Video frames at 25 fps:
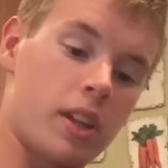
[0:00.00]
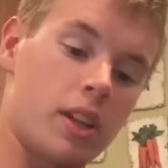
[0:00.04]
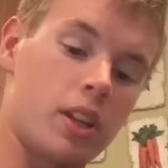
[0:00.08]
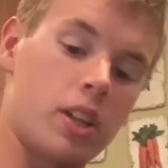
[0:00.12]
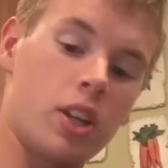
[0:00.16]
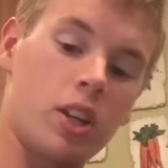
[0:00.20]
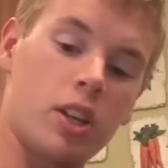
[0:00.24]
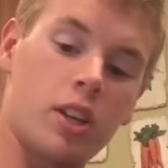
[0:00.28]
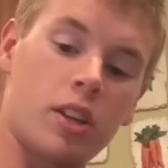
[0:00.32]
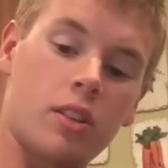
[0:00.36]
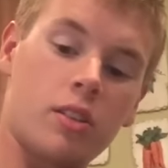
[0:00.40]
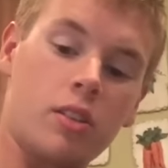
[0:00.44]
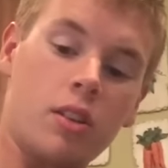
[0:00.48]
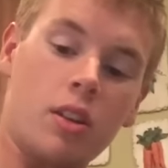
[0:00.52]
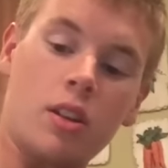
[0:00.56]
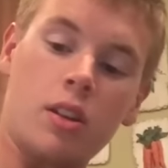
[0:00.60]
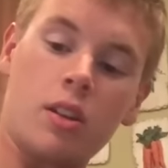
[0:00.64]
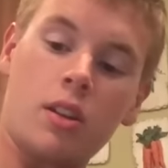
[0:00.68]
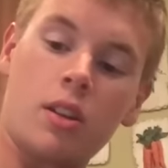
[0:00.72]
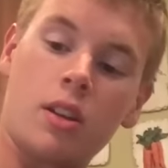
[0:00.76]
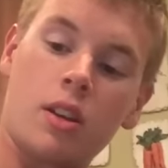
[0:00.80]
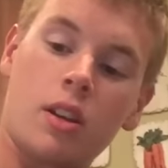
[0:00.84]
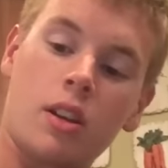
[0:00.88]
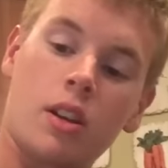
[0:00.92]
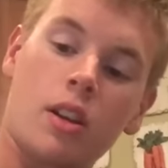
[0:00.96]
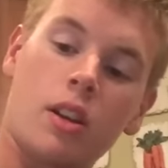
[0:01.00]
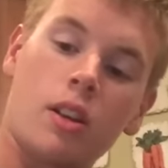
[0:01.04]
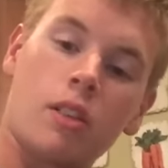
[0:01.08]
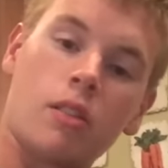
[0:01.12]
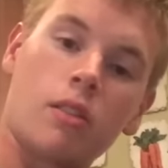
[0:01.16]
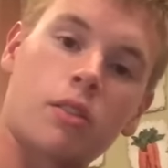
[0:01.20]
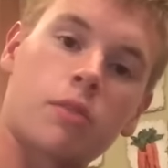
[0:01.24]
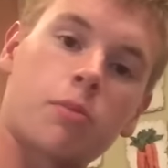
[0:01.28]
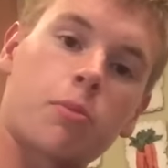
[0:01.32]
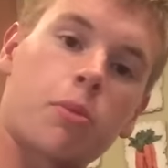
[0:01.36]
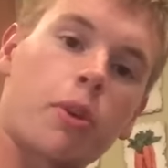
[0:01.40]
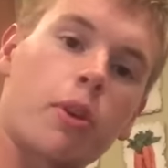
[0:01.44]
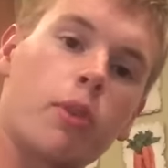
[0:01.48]
good.
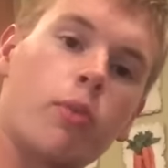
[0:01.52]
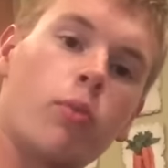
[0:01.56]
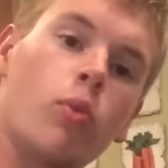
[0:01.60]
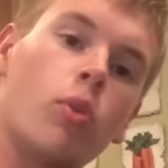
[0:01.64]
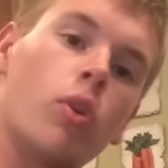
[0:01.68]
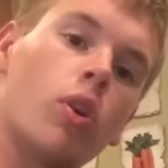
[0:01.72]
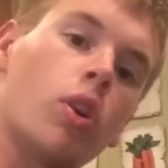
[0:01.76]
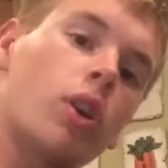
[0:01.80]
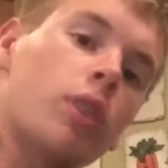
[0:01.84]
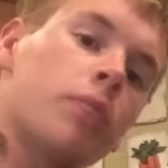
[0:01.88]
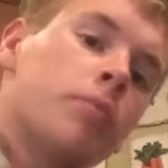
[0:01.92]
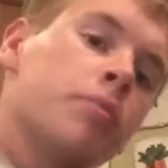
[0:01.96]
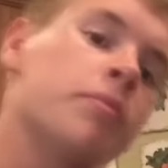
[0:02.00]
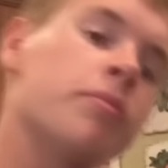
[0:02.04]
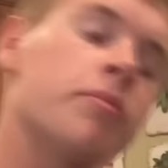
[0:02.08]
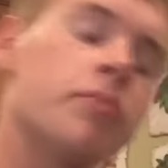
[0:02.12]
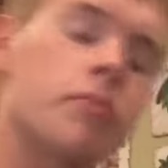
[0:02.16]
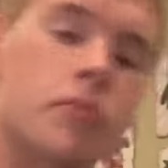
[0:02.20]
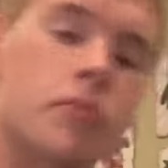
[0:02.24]
Looks pretty warm.